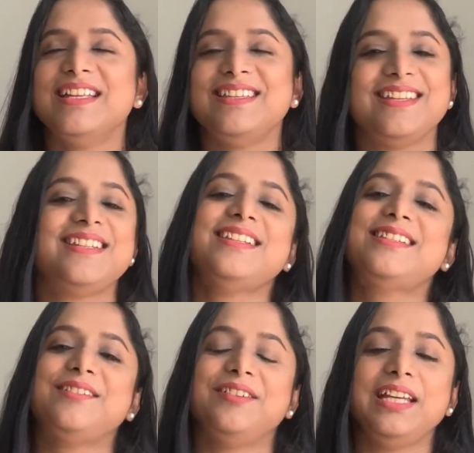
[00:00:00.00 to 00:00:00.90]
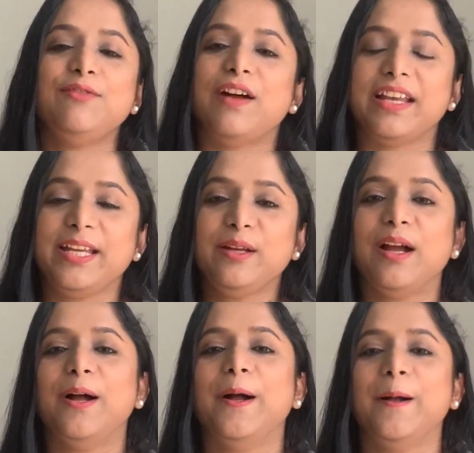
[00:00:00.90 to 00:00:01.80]
This is really funny,
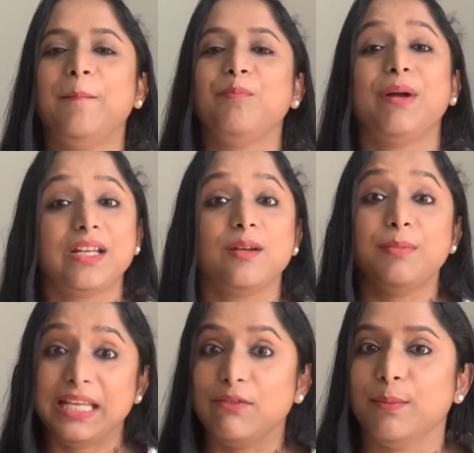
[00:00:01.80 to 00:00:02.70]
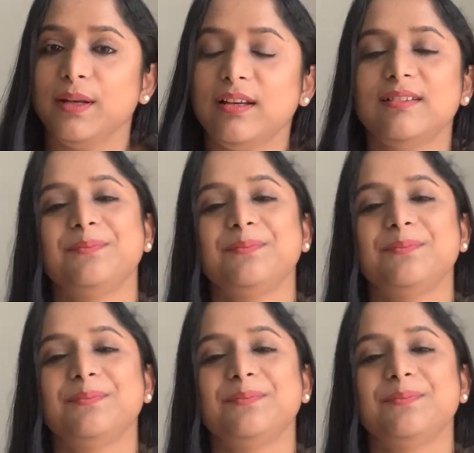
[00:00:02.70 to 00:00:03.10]
but believable.